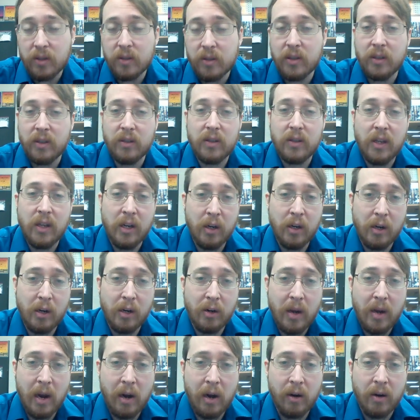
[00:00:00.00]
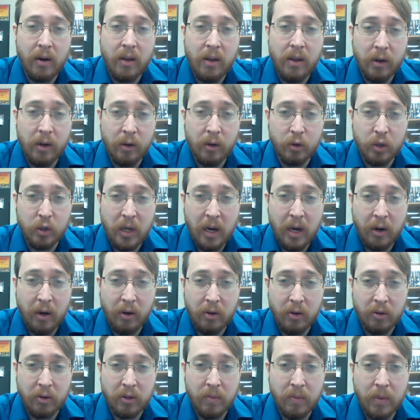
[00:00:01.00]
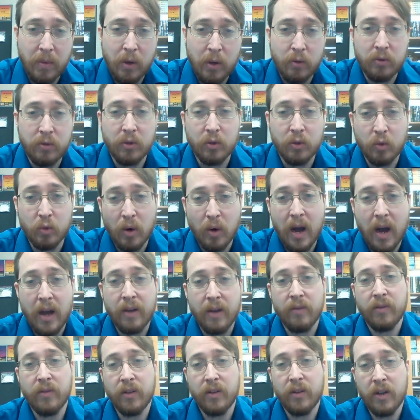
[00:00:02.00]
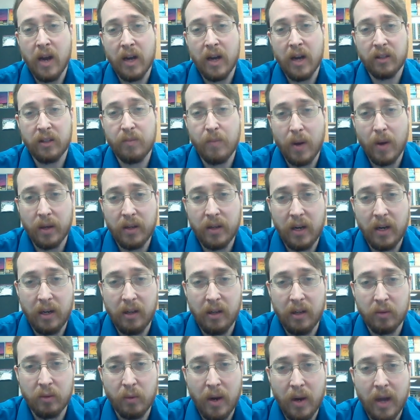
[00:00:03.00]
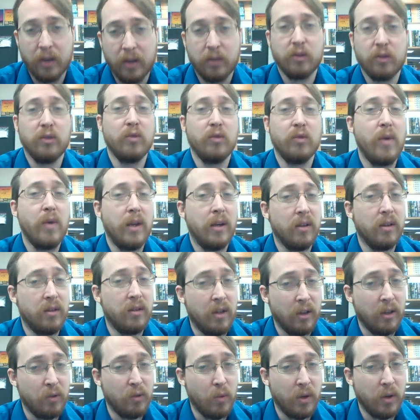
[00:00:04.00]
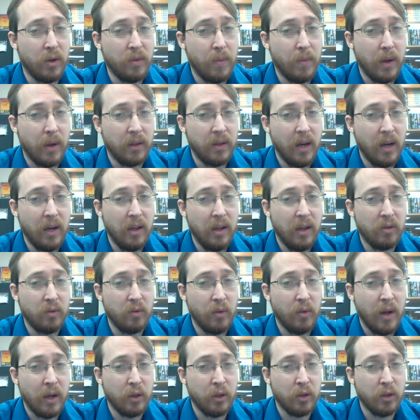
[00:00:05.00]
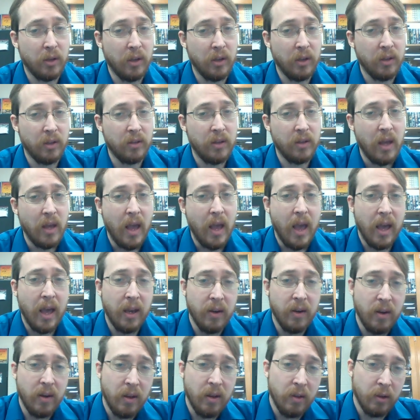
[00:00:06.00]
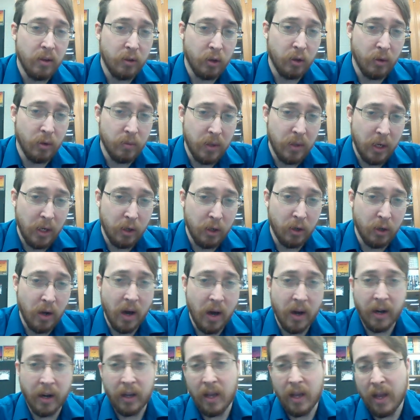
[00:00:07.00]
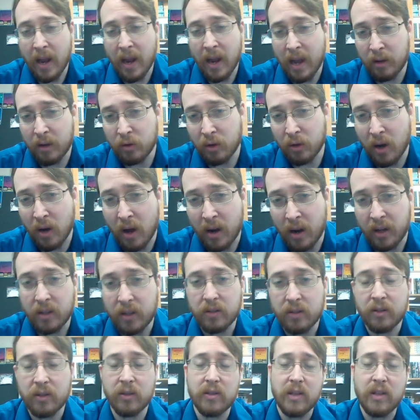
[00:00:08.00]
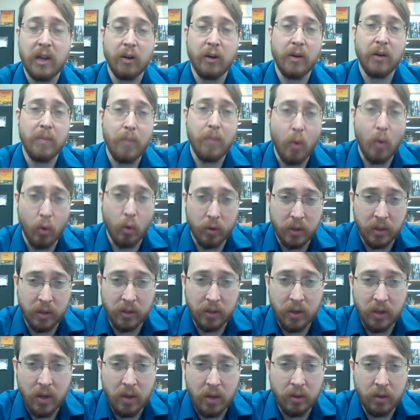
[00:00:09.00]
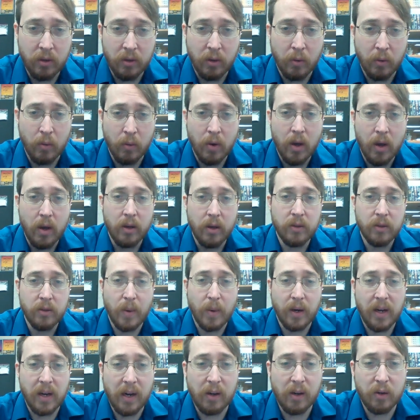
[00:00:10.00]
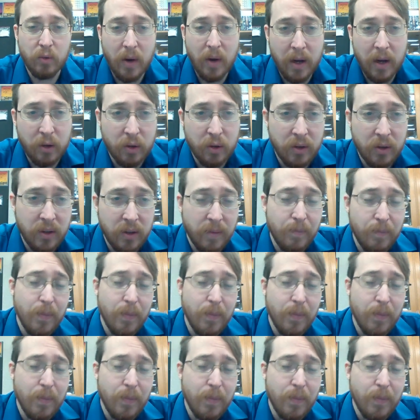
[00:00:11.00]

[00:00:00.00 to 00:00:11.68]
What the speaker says: Since energy carriers can be used to drive non-spontaneous reactions, we had discussed what a spontaneous reaction is and the terms endergonic and exergonic, since they are important to spontaneous reactions.